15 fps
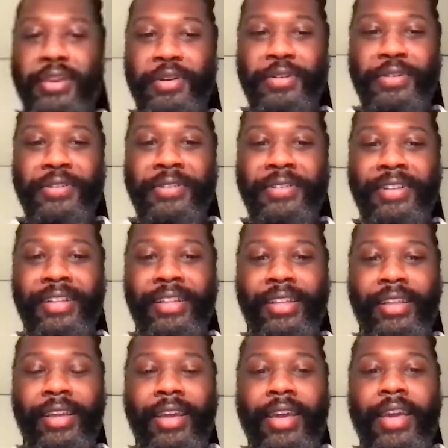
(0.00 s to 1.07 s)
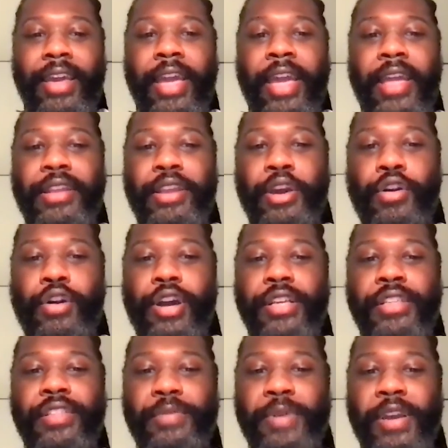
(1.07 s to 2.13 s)
you in your
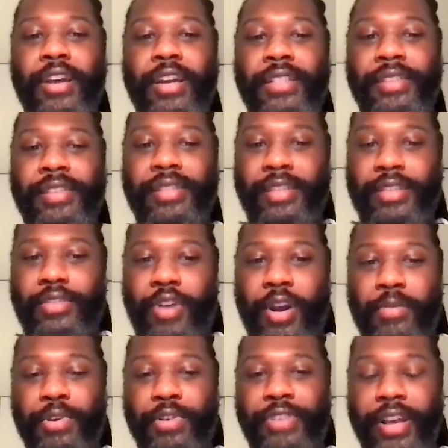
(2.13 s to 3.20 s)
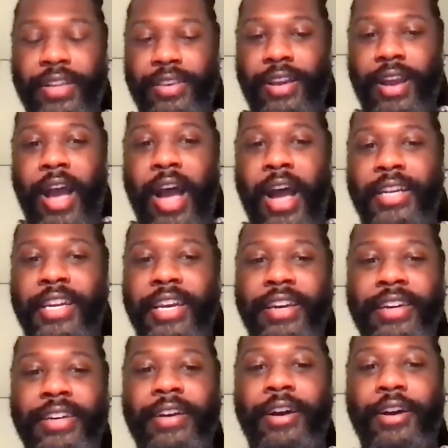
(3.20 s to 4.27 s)
experience, this is from Professor
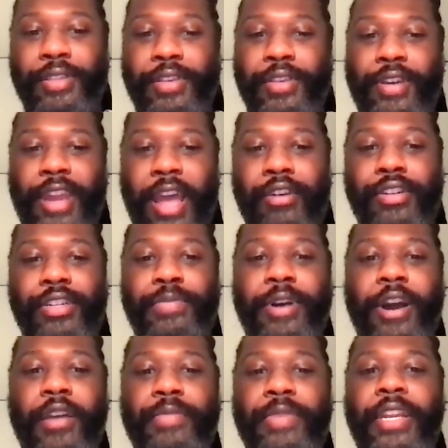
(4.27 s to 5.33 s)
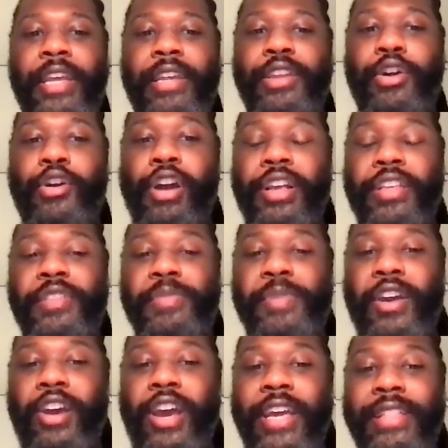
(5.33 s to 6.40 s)
Anna, also in our department. In your
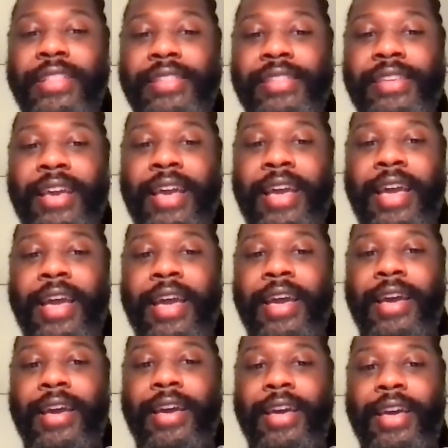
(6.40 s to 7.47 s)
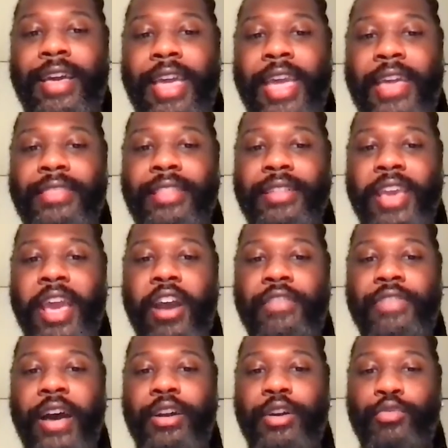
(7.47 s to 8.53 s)
experience, in the
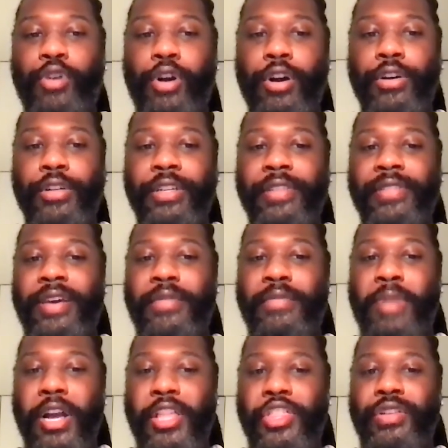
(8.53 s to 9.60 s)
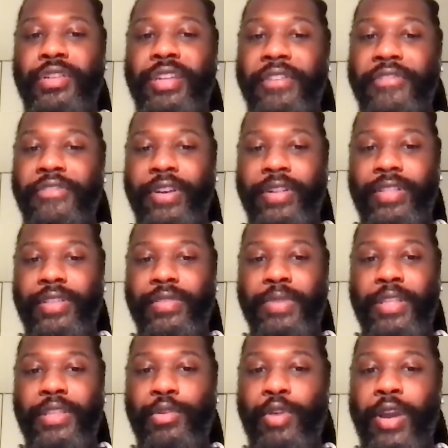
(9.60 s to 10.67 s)
Theravada world, is there much difference
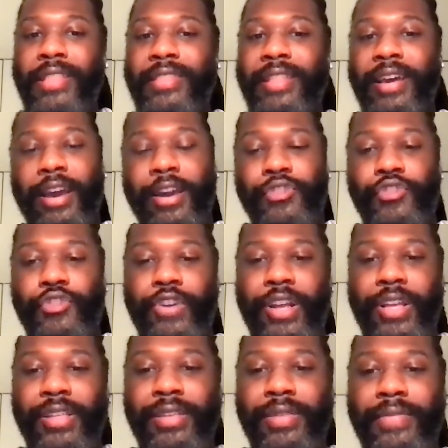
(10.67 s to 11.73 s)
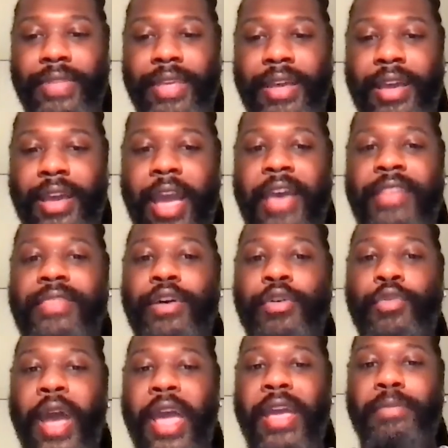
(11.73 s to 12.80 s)
between the countries and
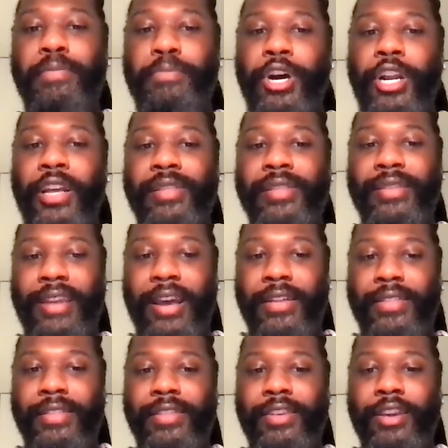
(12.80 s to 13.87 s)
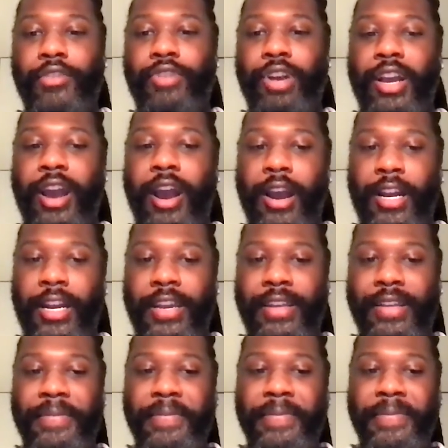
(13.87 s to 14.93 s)
the way Buddhist nuns are regarded?